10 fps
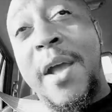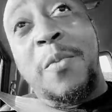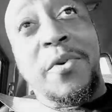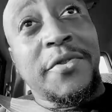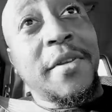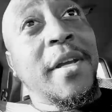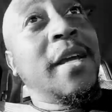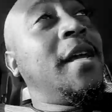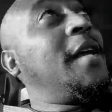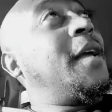Edwards,
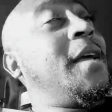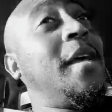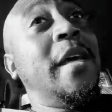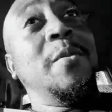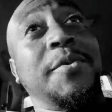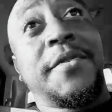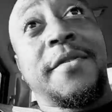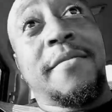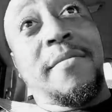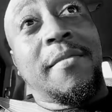he
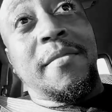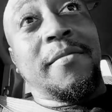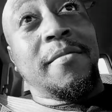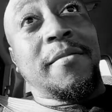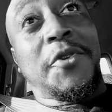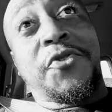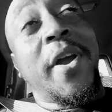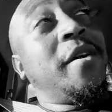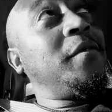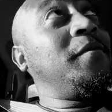was the
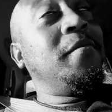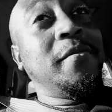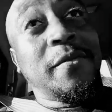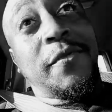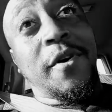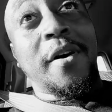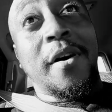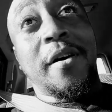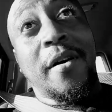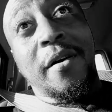trainer
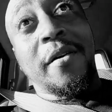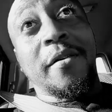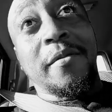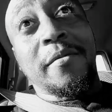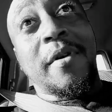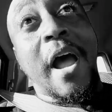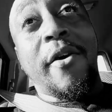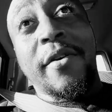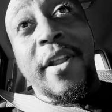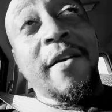for
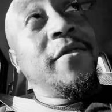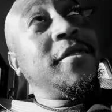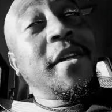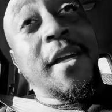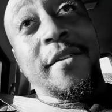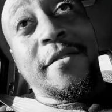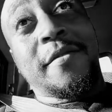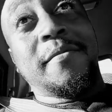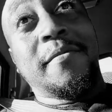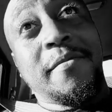Kyron Davis
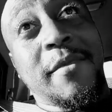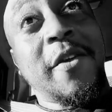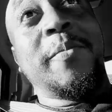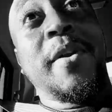against Dave